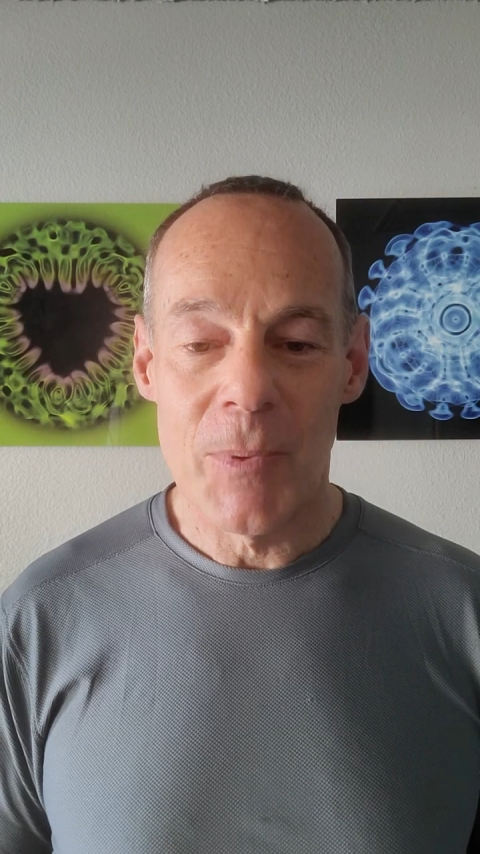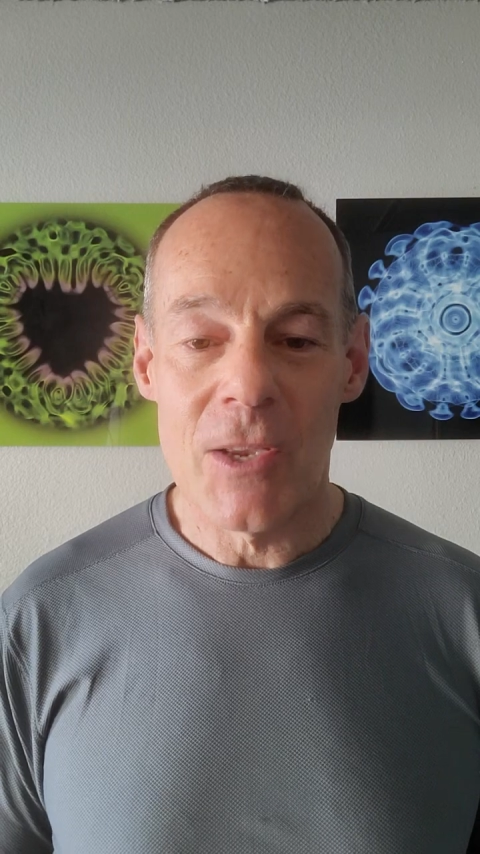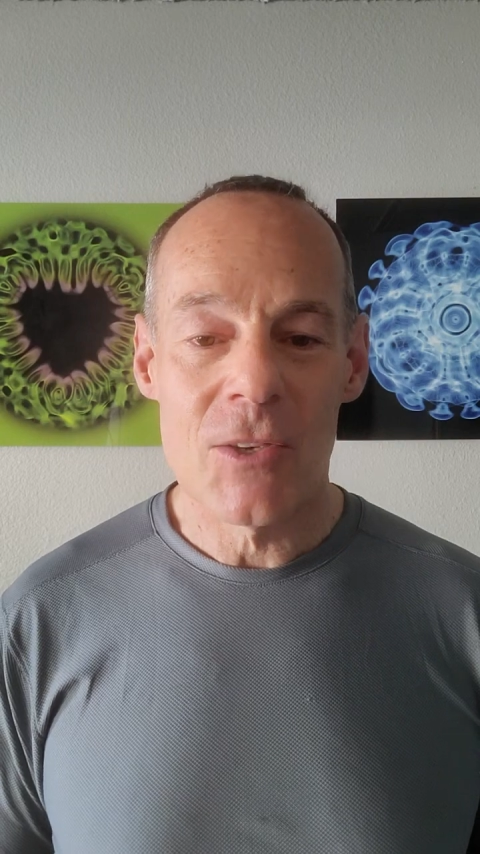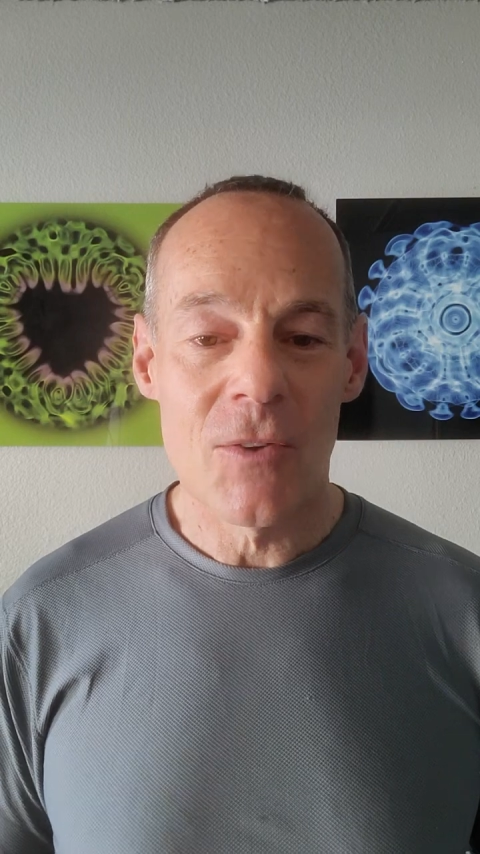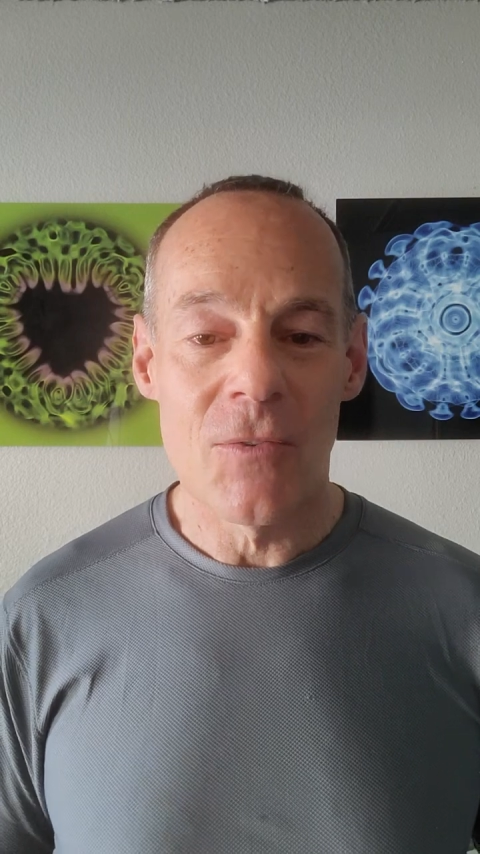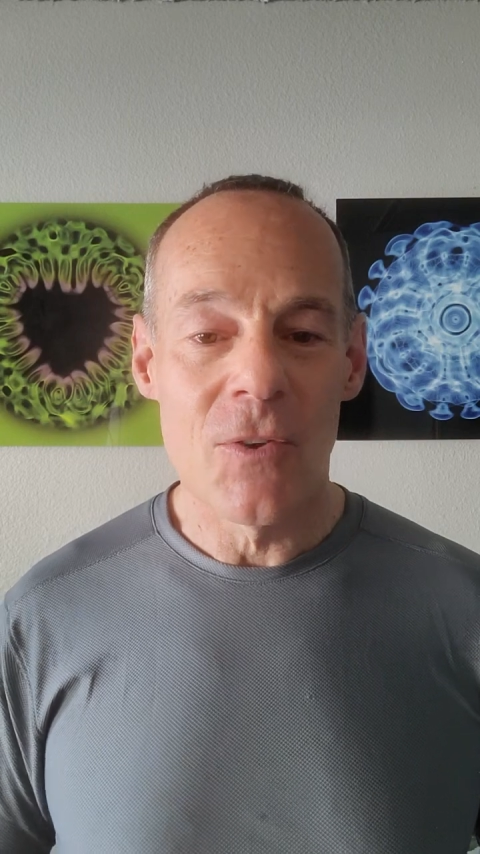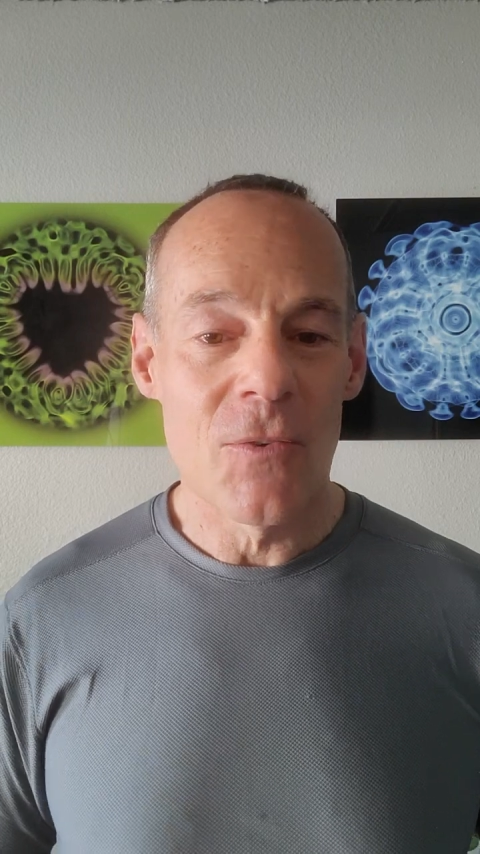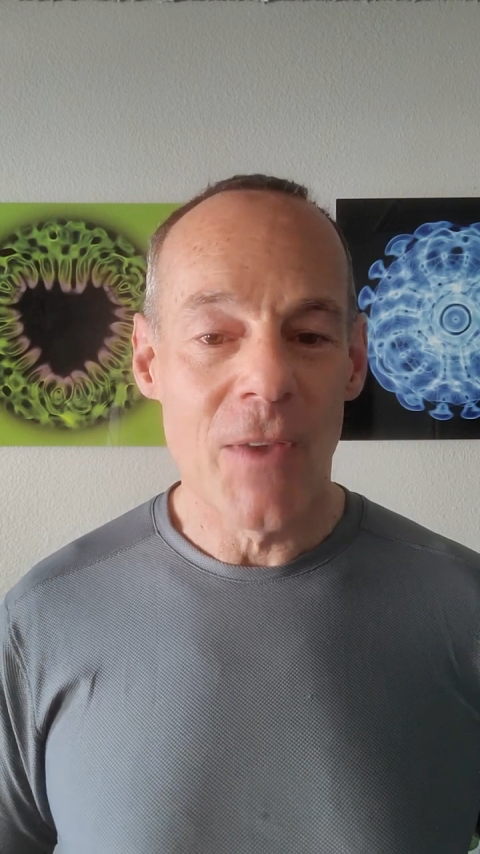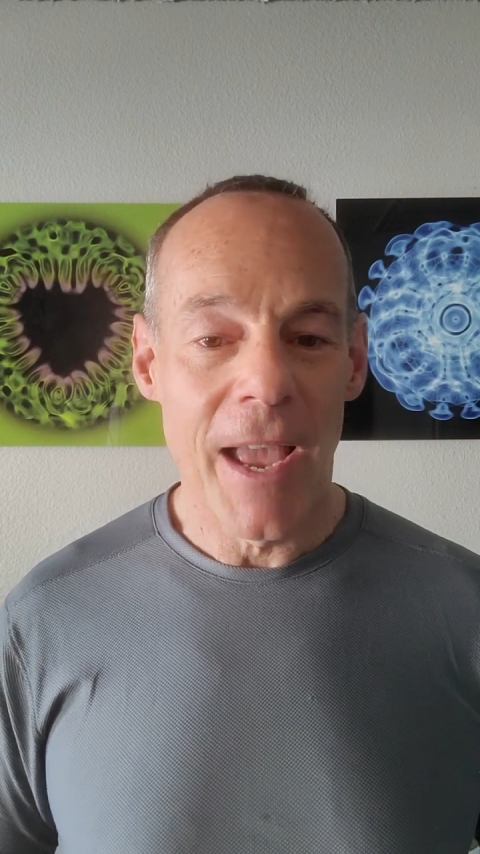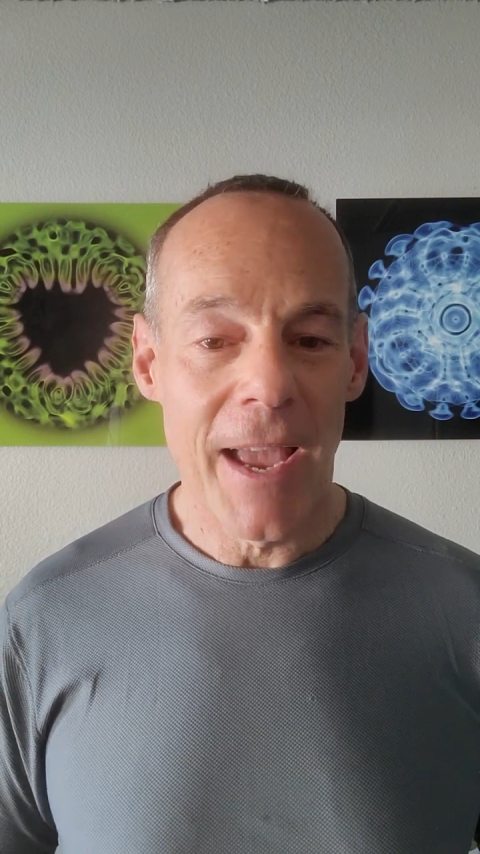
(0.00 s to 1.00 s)
because if
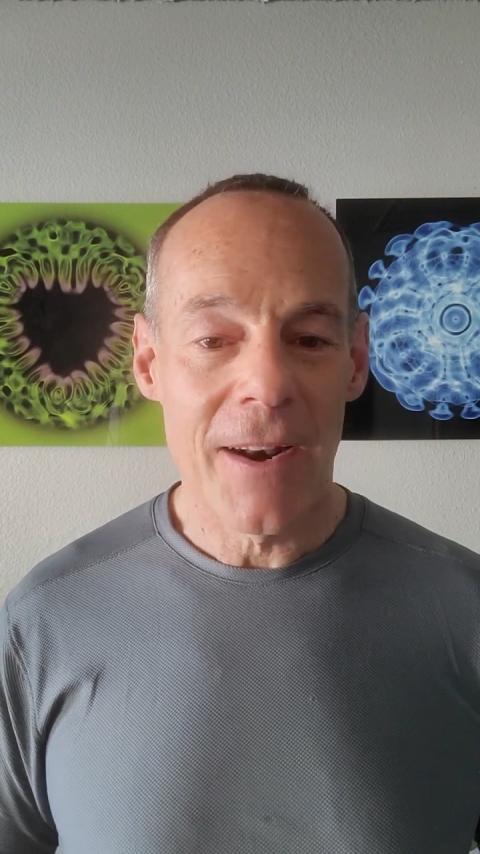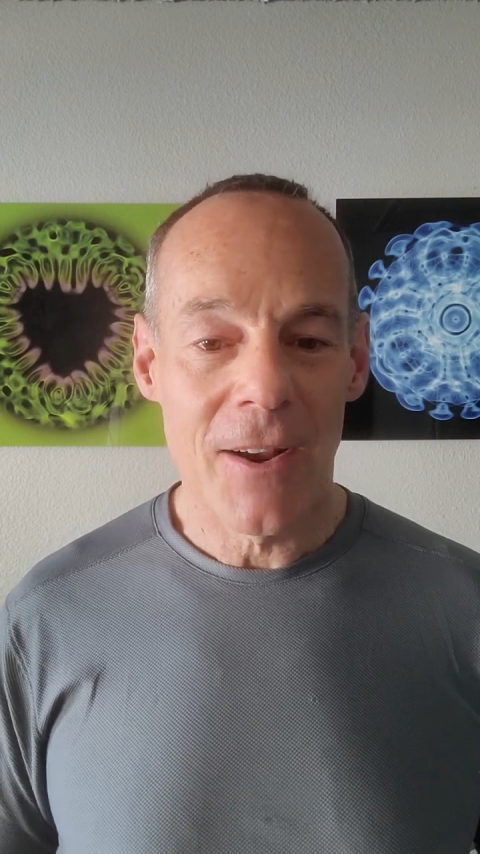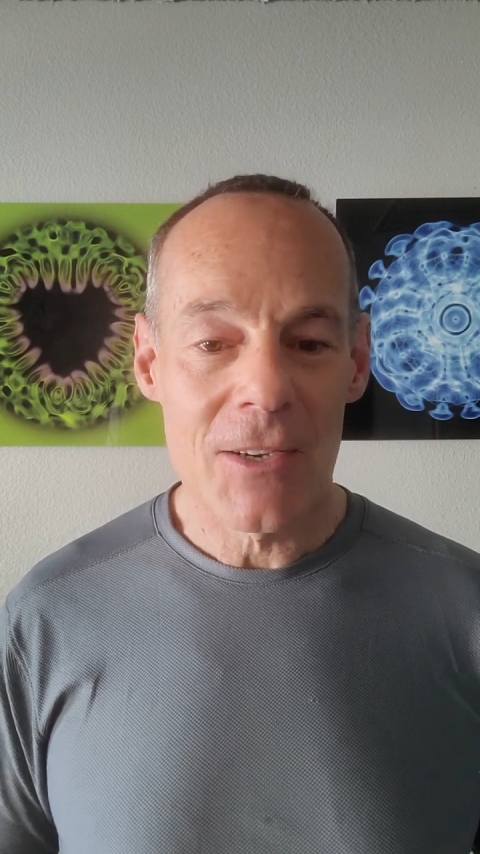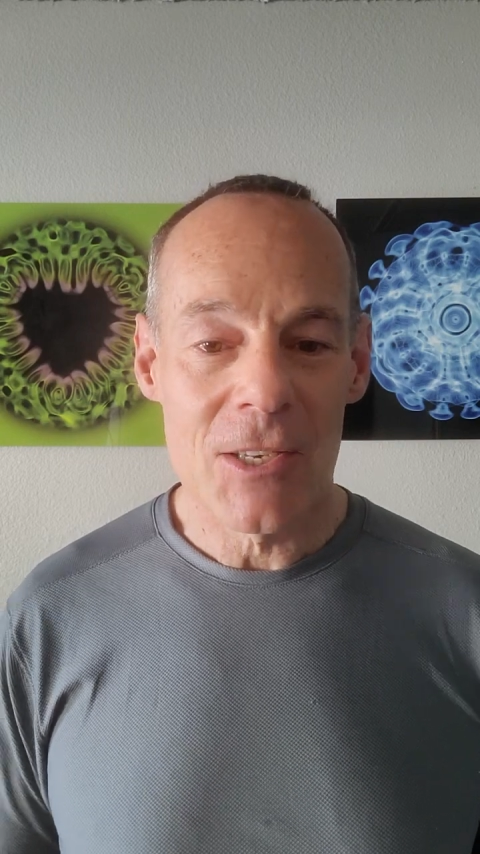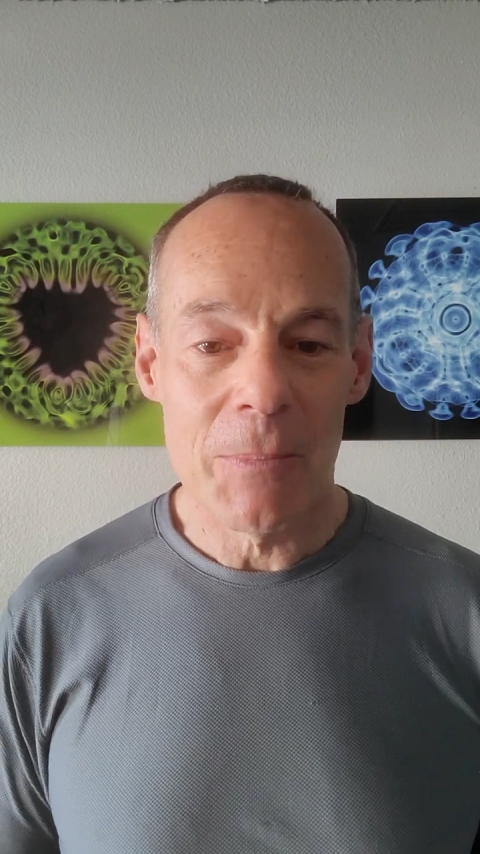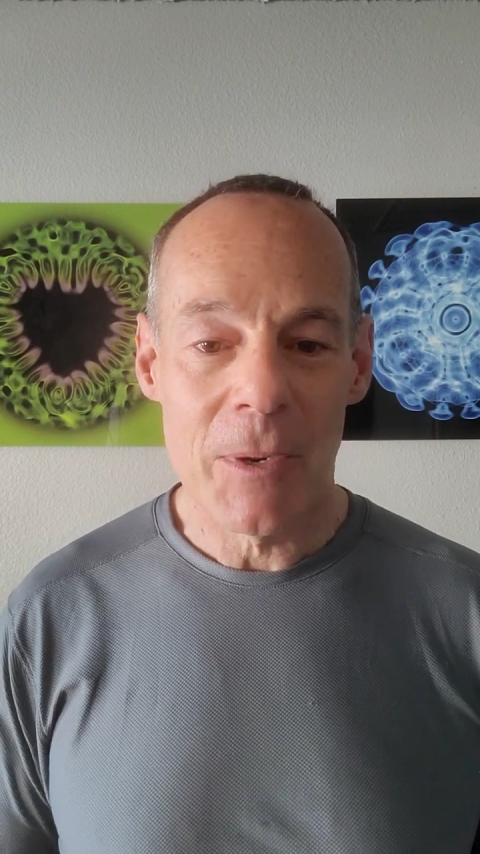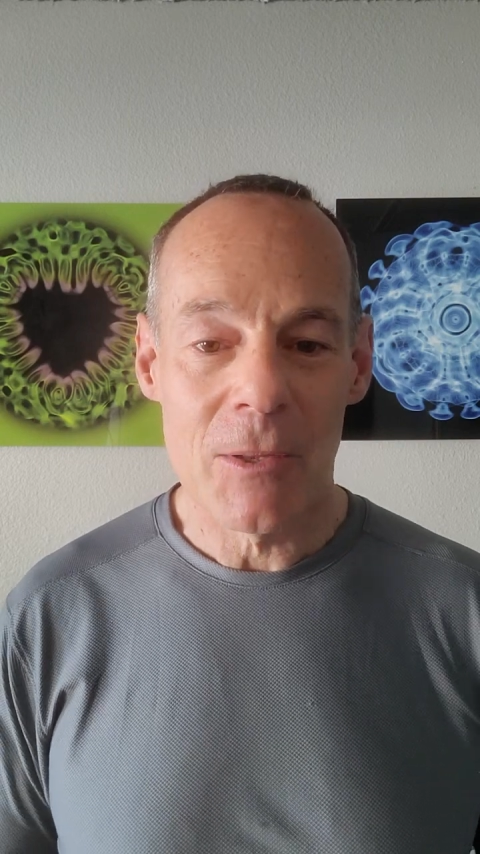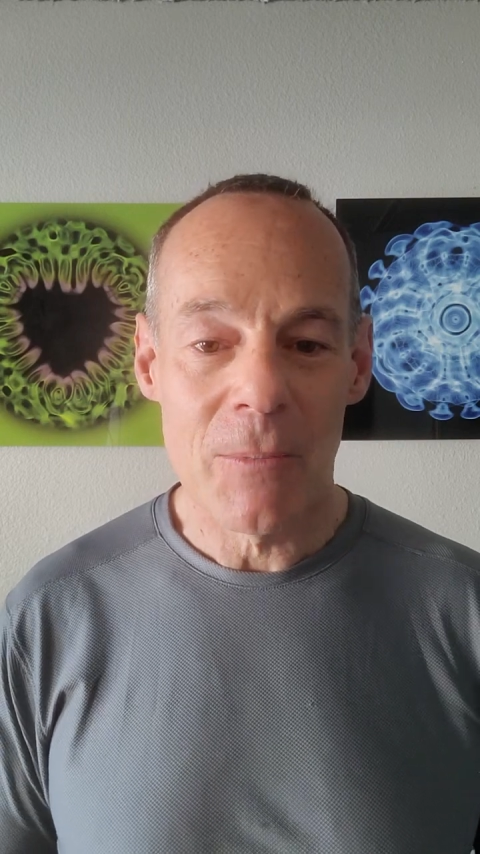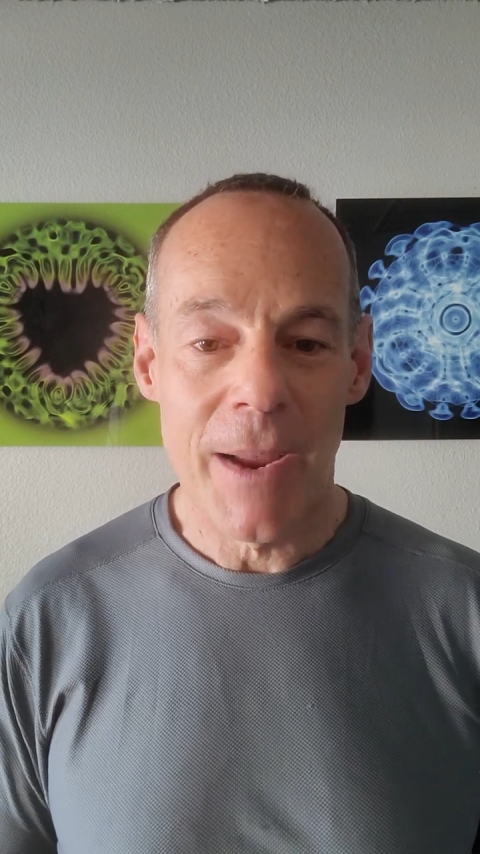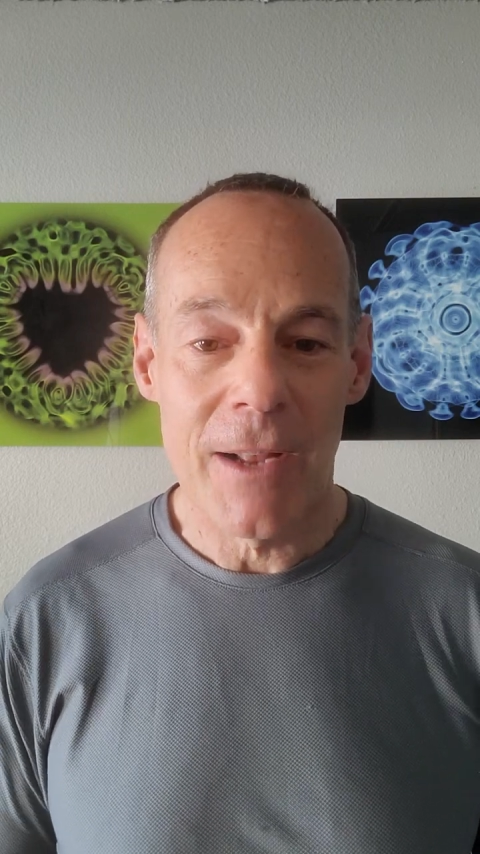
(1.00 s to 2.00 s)
you've had occipital
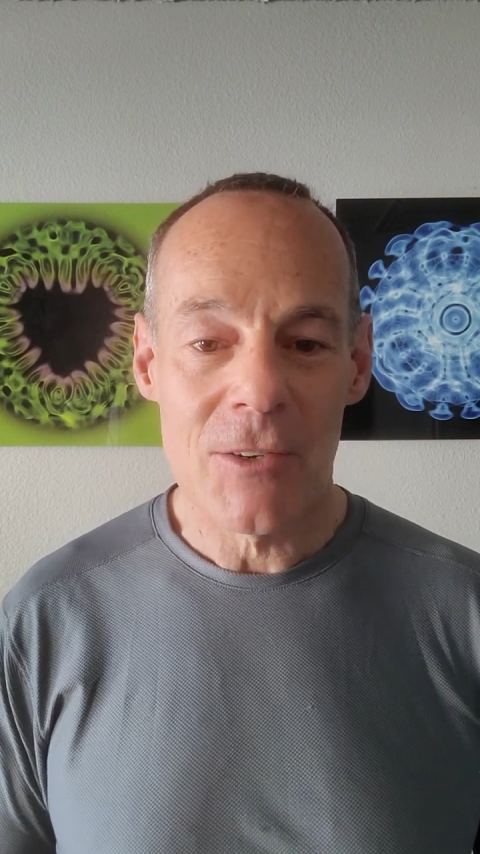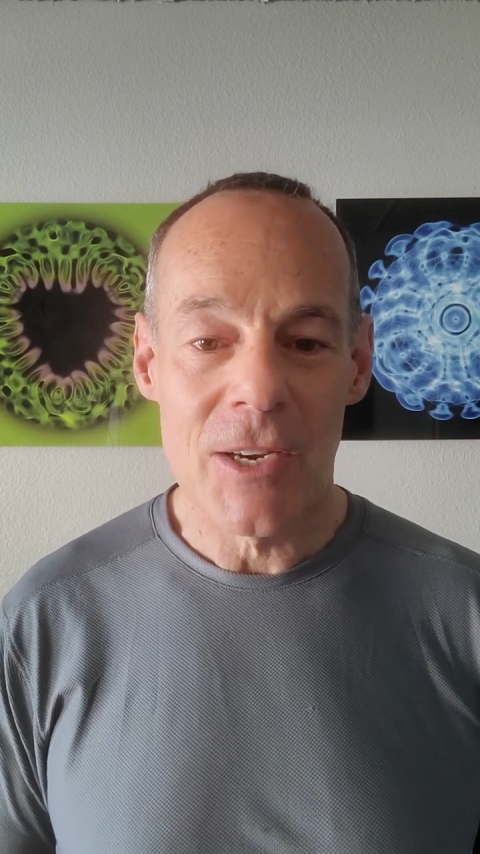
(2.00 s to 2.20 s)
neuralgia,